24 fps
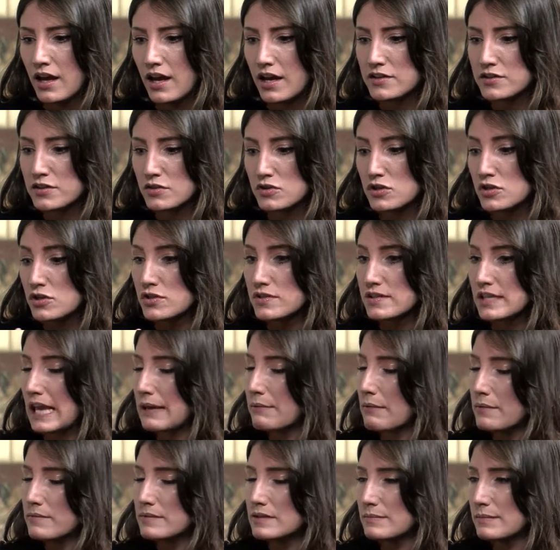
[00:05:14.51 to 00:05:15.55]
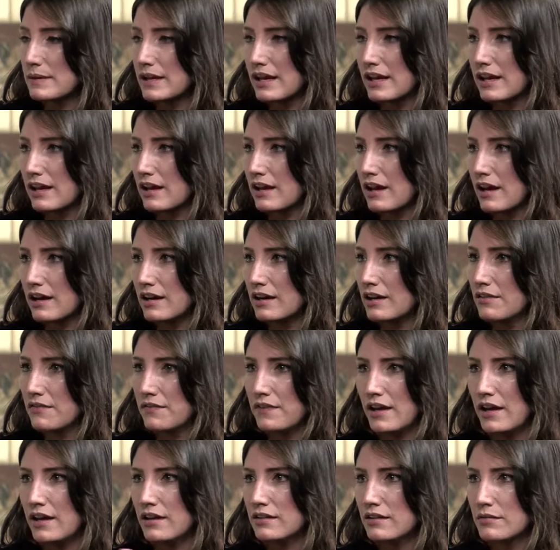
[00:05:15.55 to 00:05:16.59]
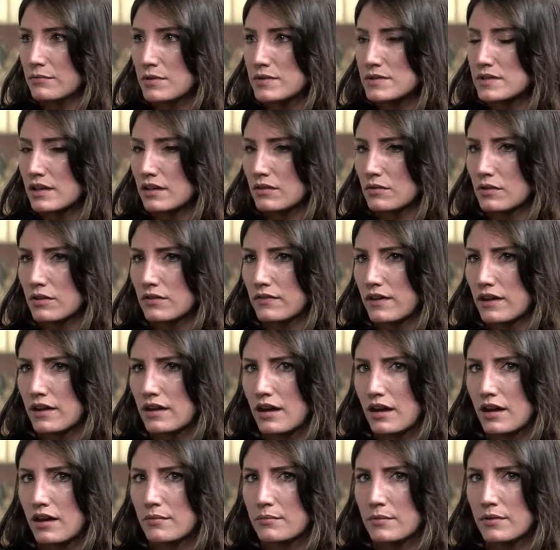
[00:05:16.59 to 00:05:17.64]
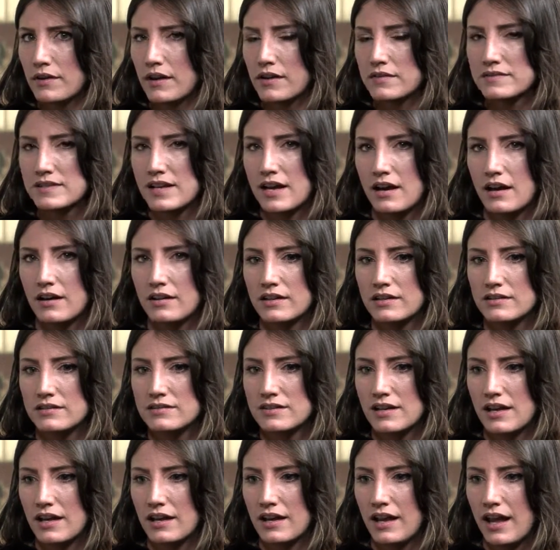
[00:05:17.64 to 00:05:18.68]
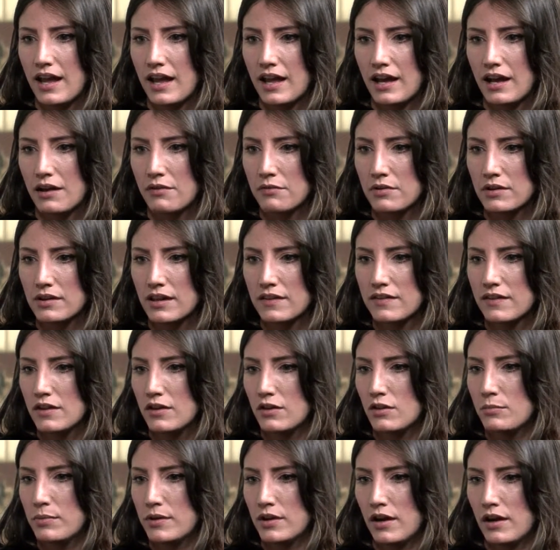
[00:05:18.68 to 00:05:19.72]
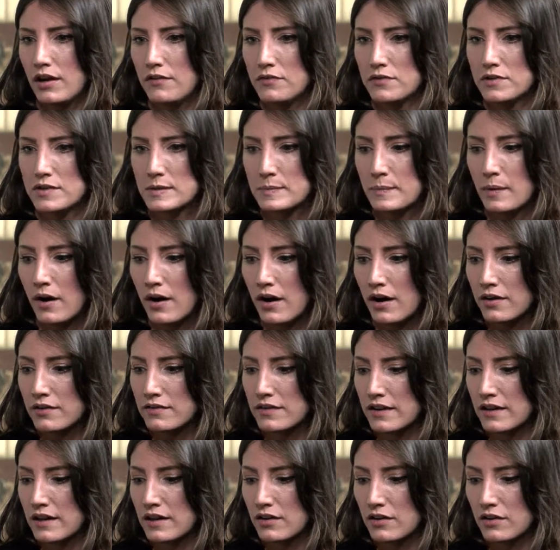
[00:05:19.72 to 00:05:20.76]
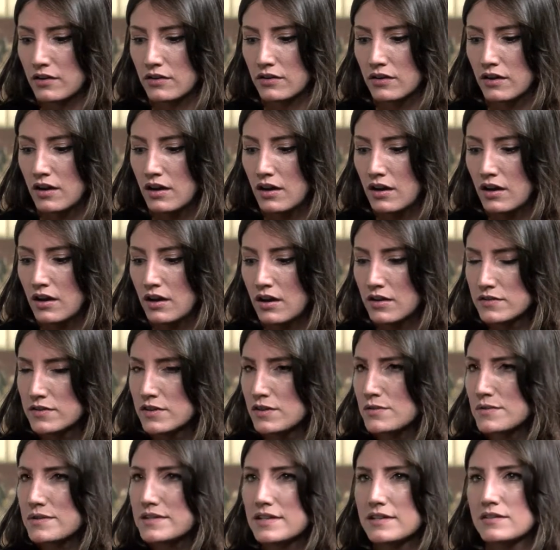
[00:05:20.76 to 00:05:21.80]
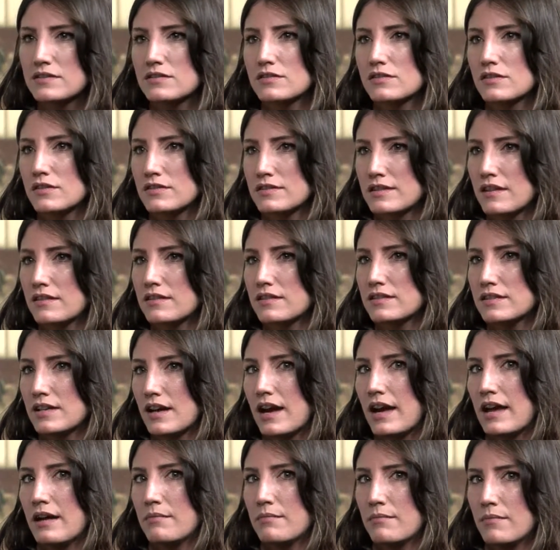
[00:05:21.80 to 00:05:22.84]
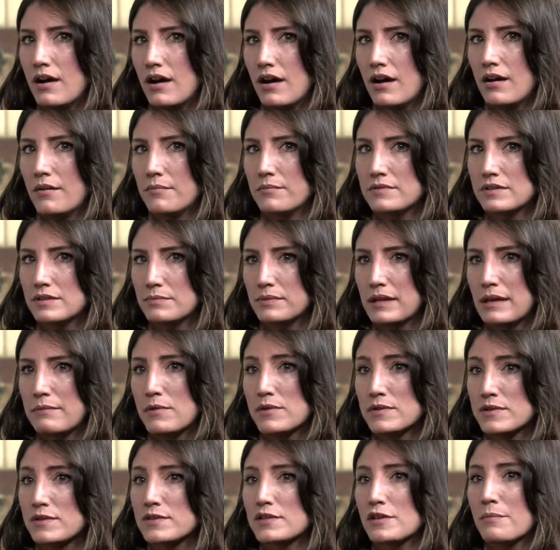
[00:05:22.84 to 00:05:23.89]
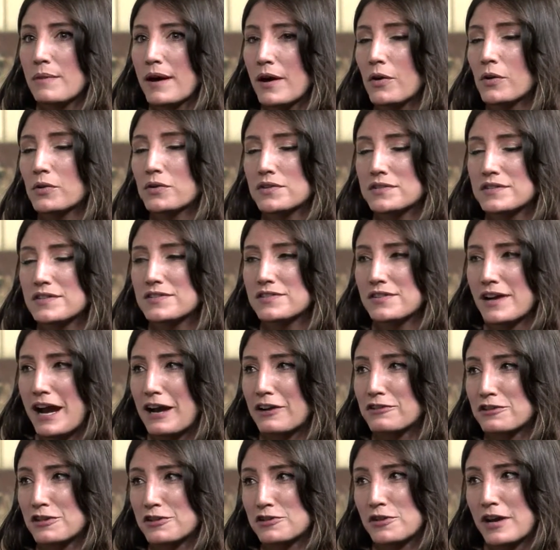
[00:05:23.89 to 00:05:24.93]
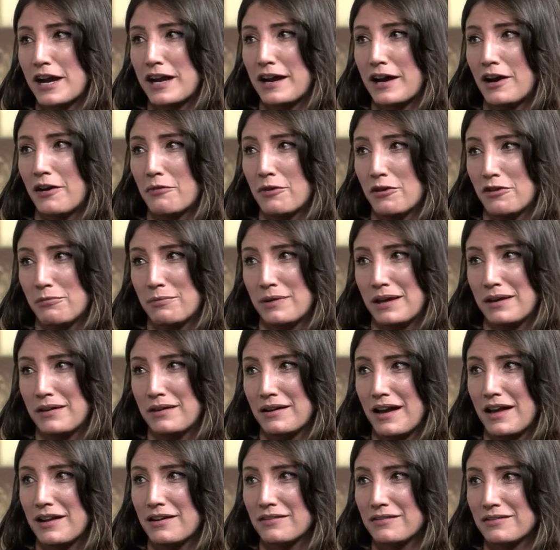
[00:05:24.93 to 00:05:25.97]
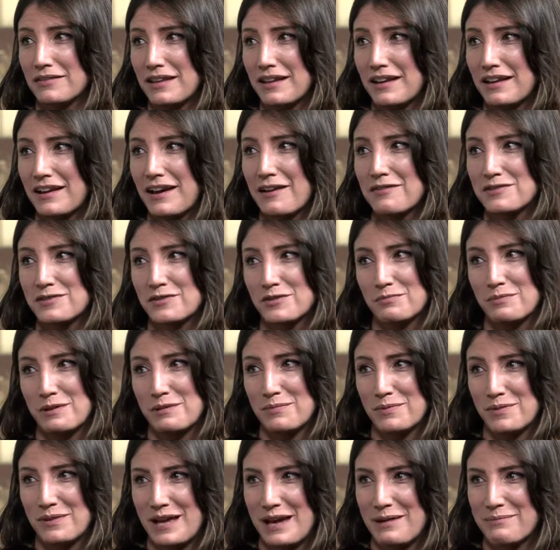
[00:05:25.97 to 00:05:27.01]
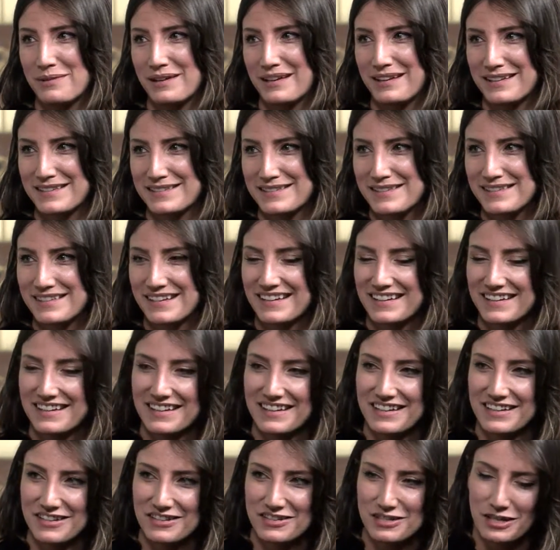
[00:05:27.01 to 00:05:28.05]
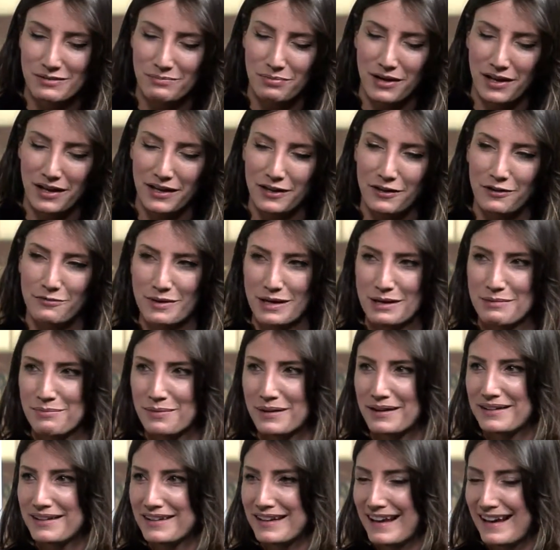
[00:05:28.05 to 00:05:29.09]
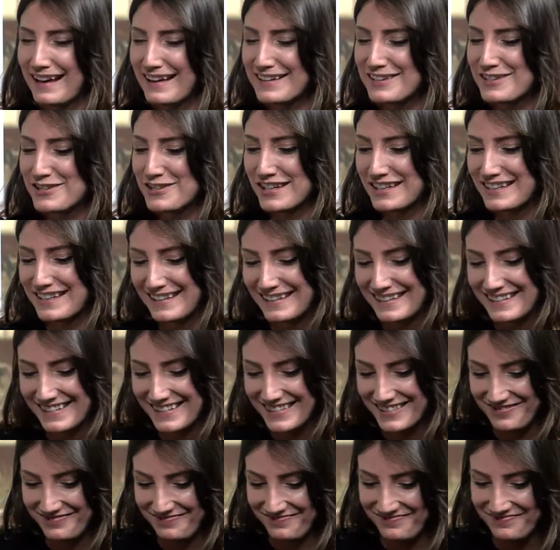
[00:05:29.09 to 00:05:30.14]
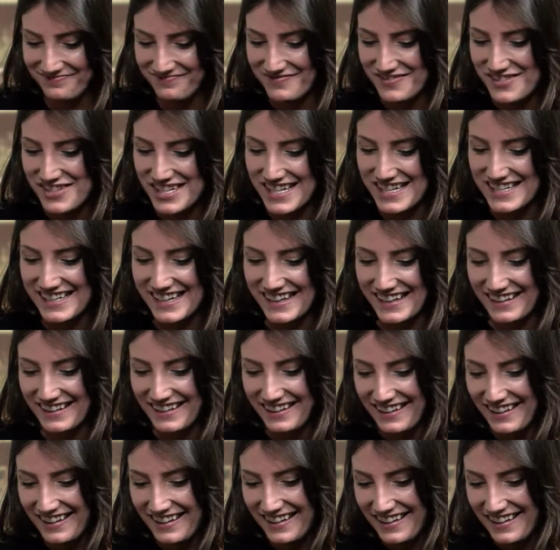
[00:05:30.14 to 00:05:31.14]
And so she just came up to me at an event, a musical event around town, and said, hey, I really think you'd be great for this part. They need two sisters at the time to play music. So my older sister actually tried out with me. I don't think I've told people that because she'd probably kill me, but yeah, she did. She did.